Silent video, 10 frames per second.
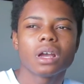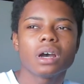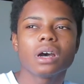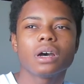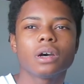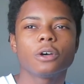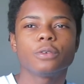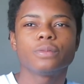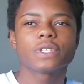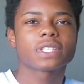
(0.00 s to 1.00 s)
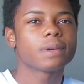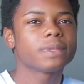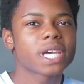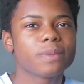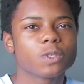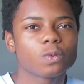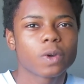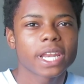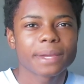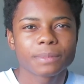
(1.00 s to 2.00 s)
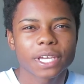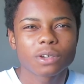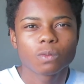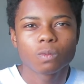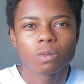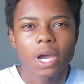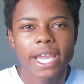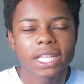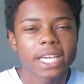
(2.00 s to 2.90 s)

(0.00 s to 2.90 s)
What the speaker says: Sometimes when I'm like white,